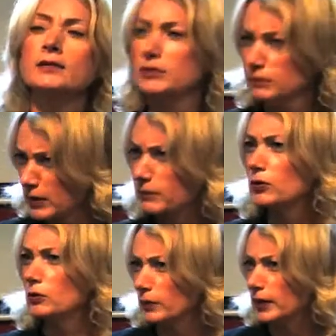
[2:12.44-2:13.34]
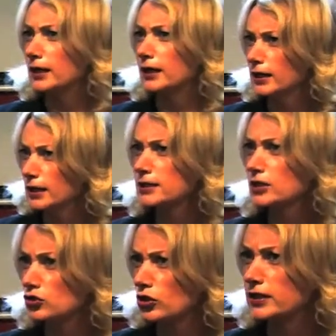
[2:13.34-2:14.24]
A bit of bookmaking, that's
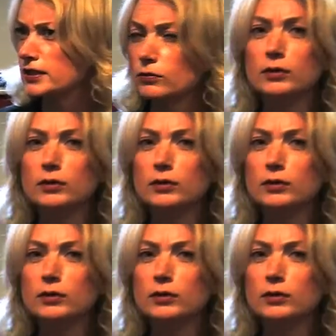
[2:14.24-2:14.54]
interesting.